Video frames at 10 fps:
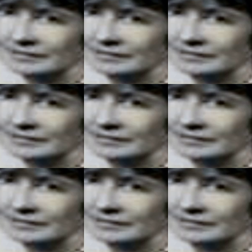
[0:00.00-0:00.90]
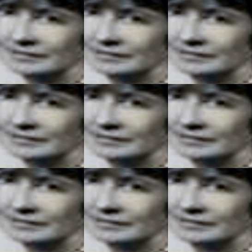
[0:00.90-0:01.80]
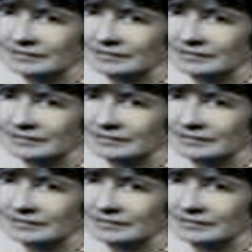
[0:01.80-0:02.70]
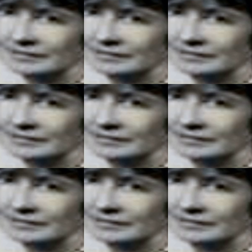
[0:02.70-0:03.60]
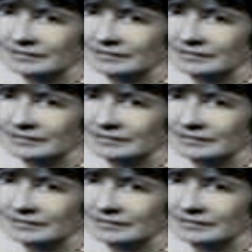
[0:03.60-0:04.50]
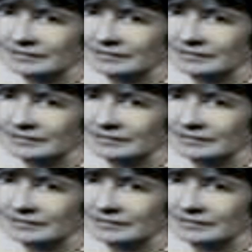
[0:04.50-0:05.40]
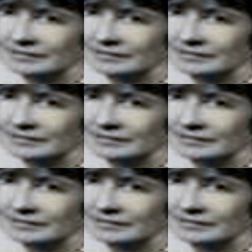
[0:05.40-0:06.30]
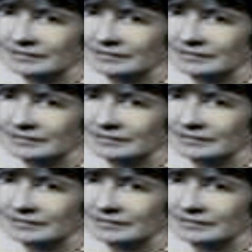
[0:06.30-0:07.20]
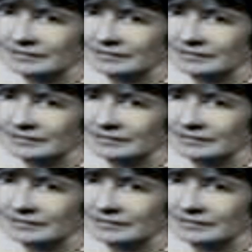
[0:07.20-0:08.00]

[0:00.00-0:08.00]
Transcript: (no lip movement)